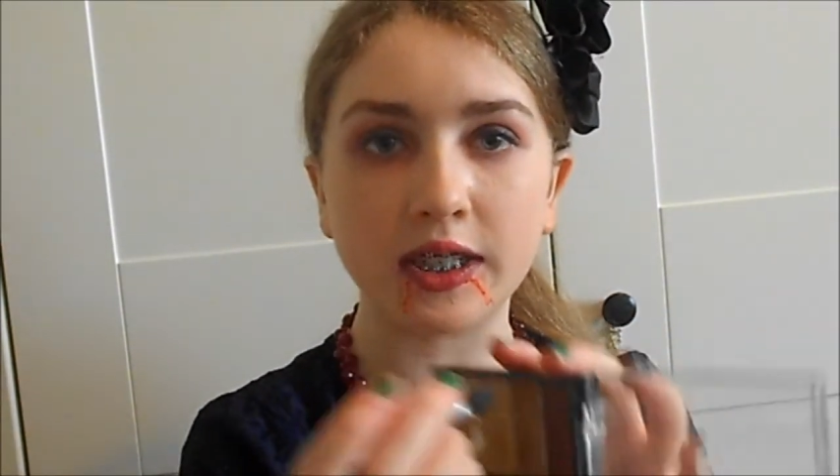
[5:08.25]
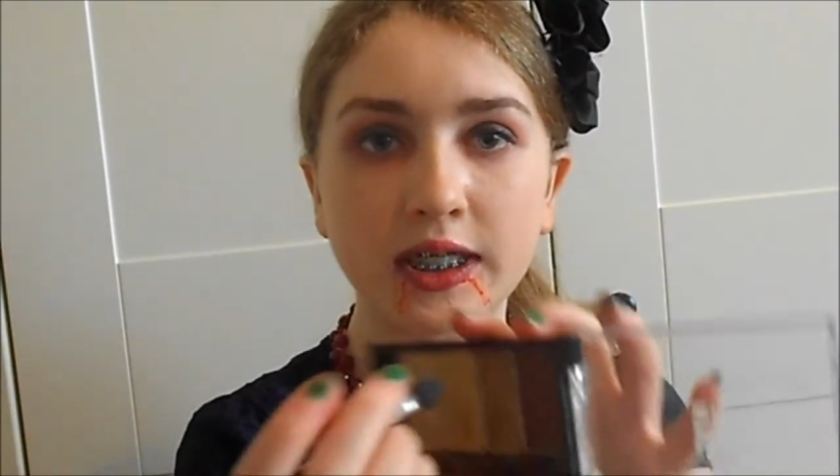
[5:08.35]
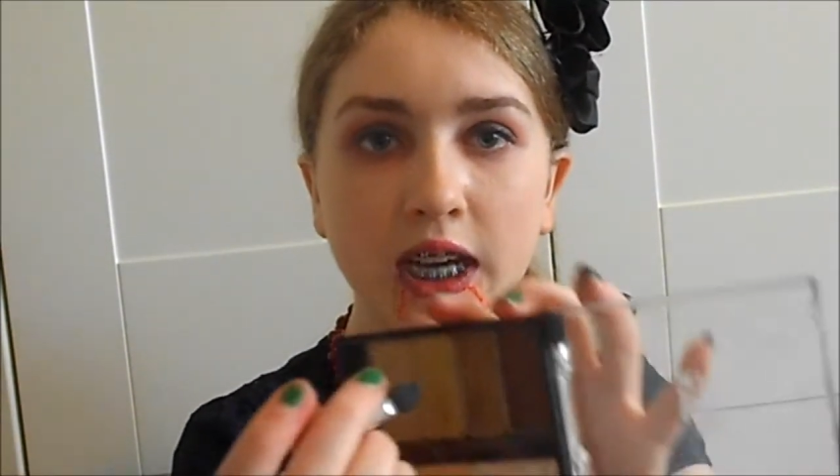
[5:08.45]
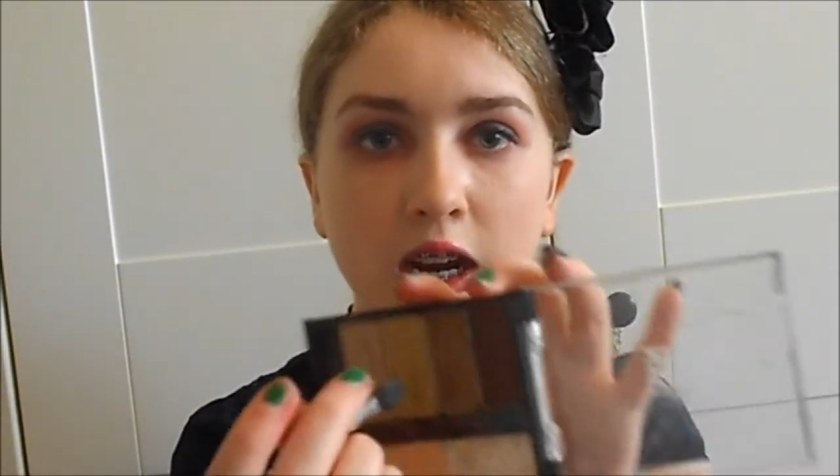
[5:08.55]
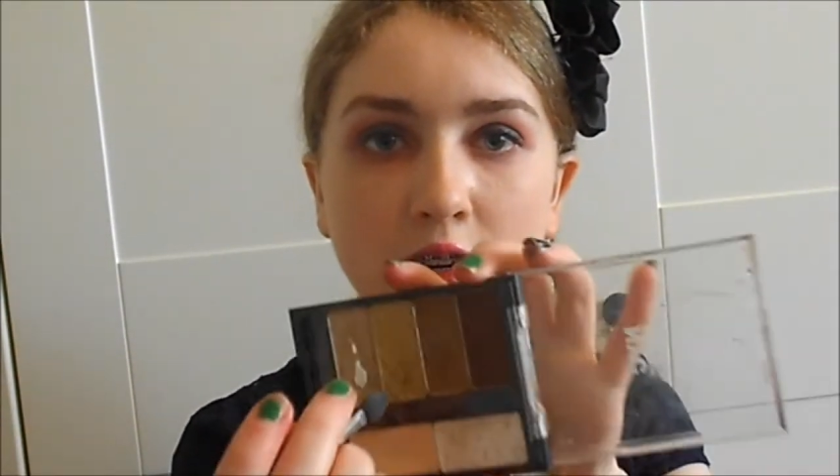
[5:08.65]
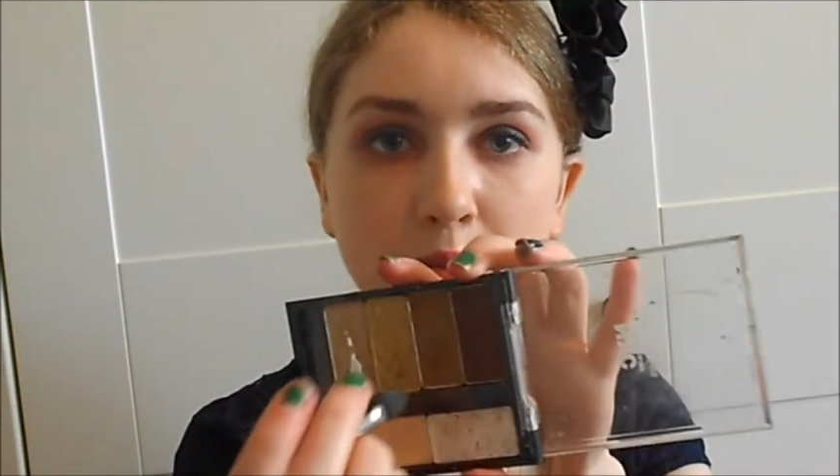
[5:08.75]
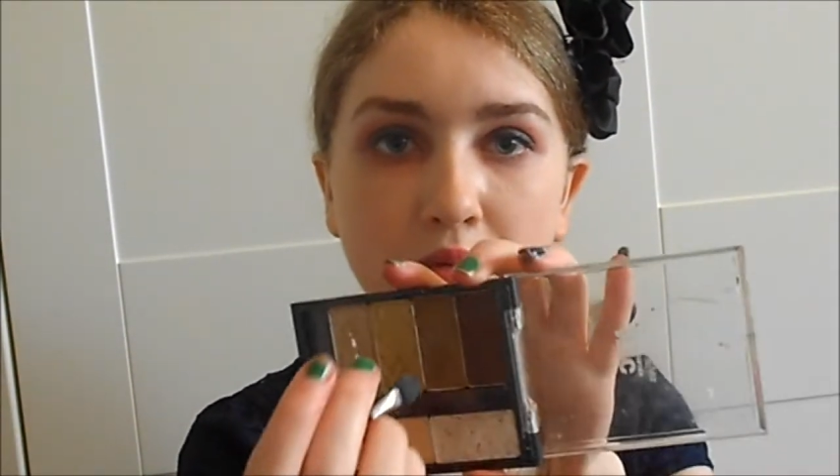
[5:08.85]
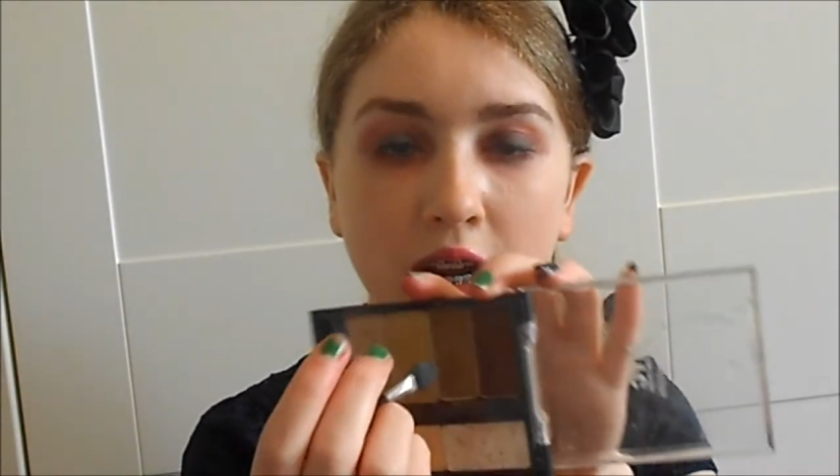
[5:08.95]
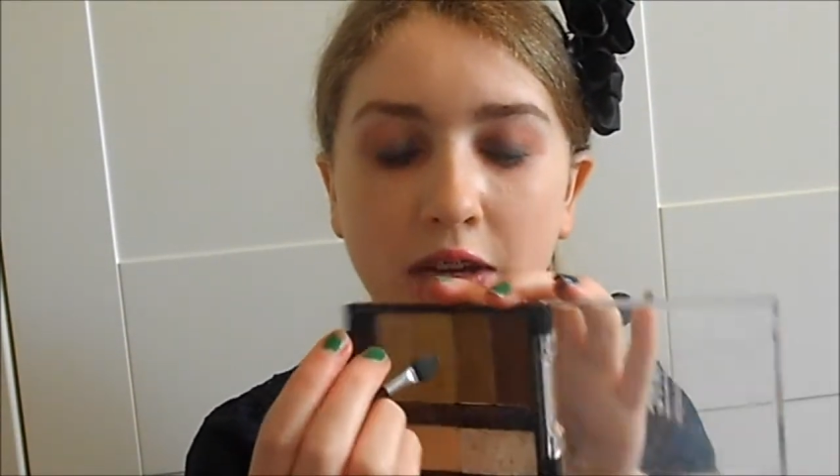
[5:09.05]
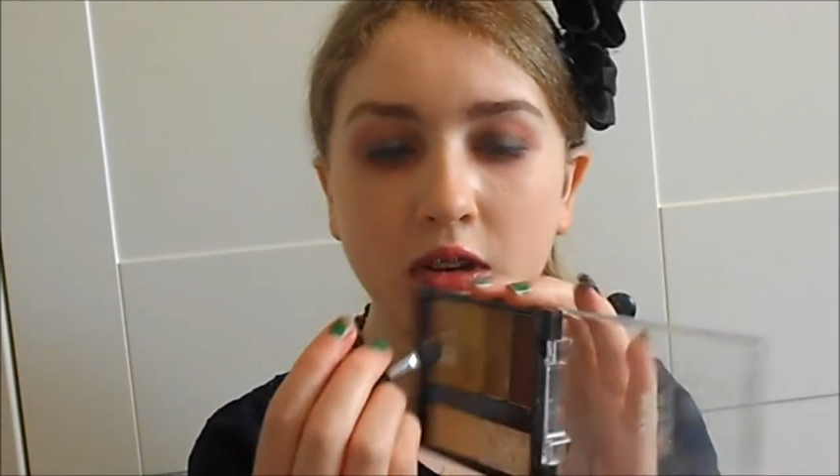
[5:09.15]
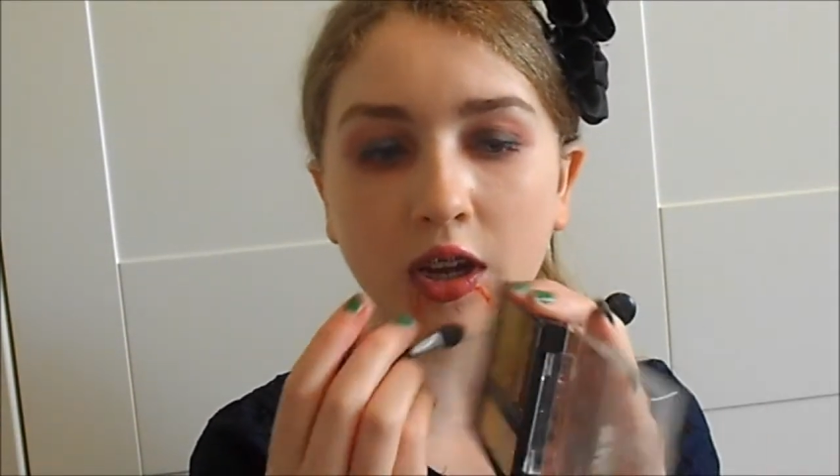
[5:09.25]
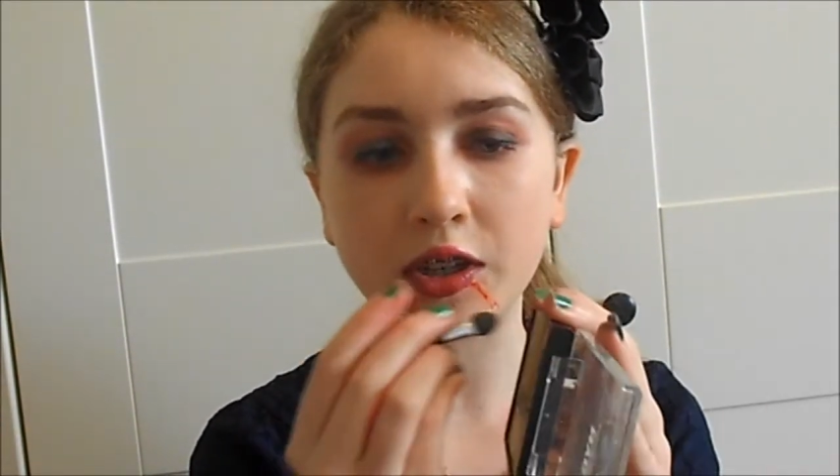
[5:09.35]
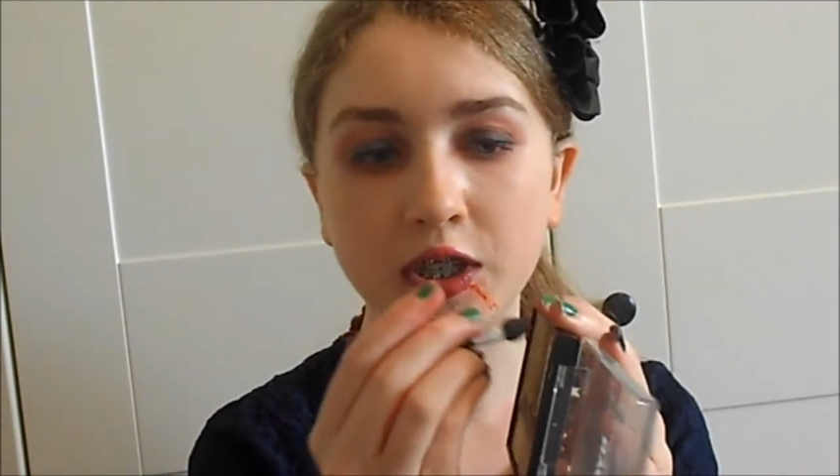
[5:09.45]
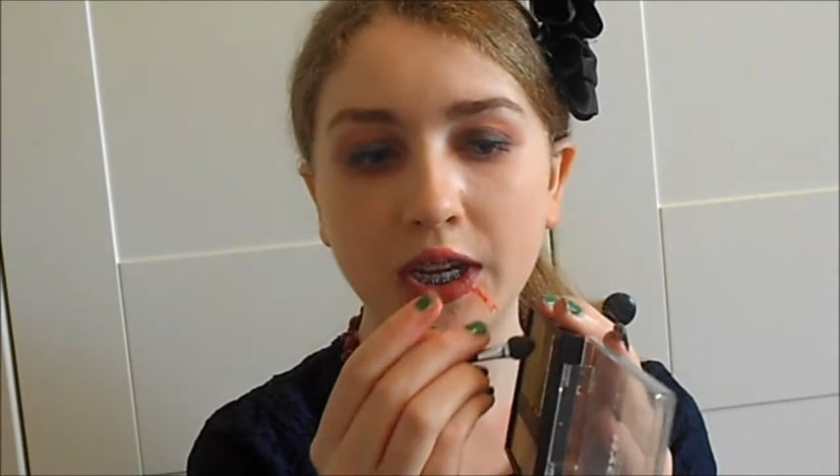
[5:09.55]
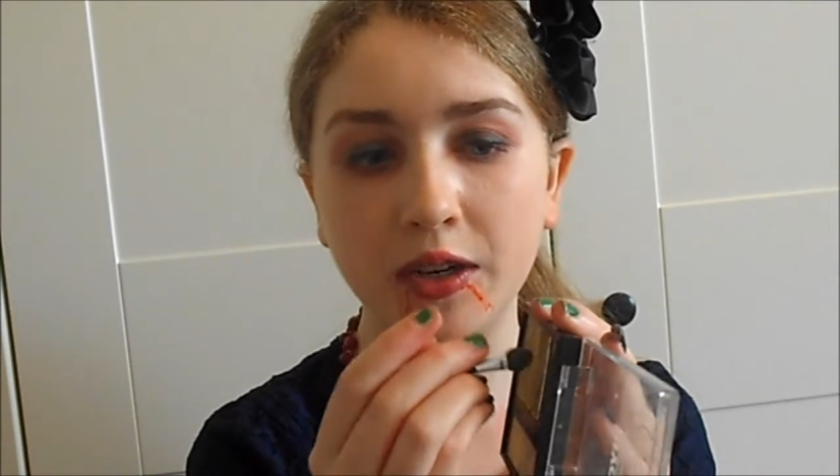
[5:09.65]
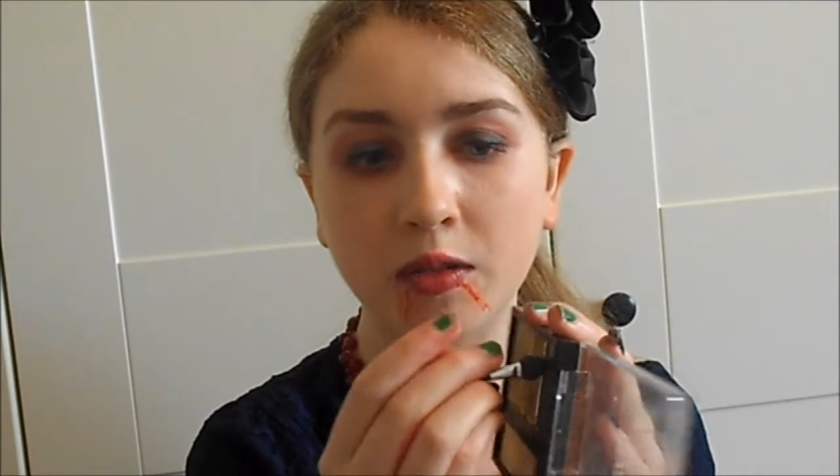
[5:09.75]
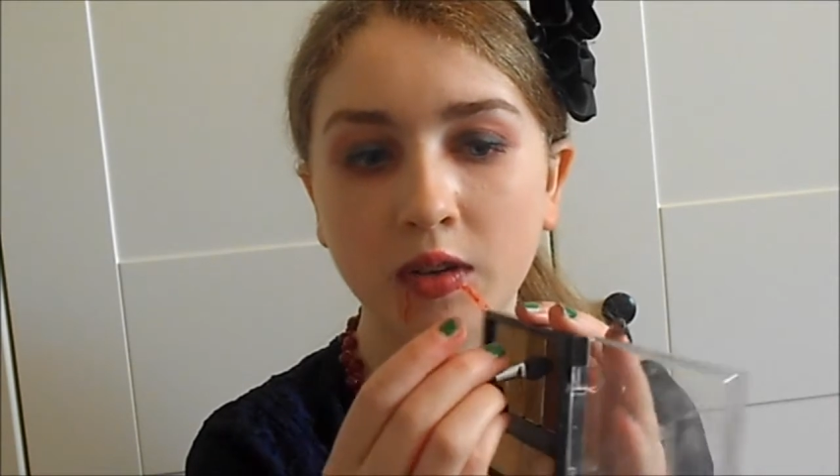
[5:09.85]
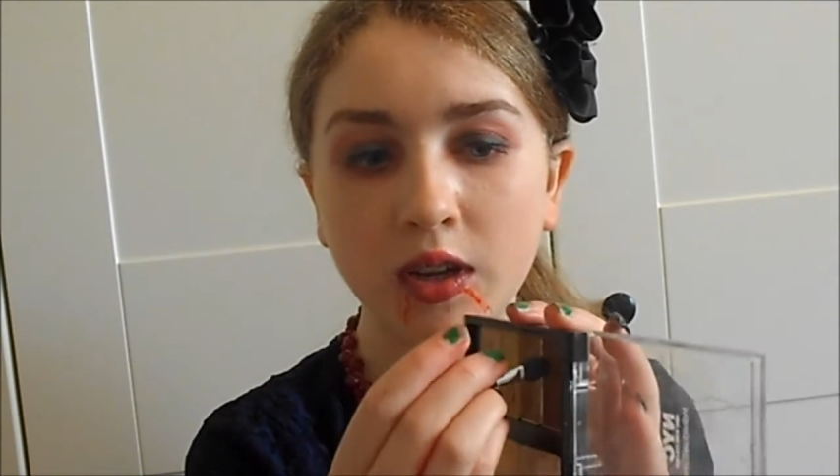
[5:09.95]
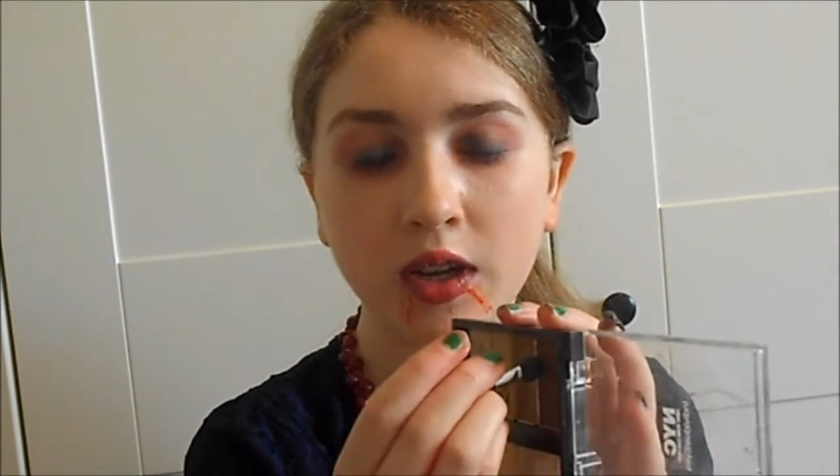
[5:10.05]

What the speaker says: a dark brown eyeshadow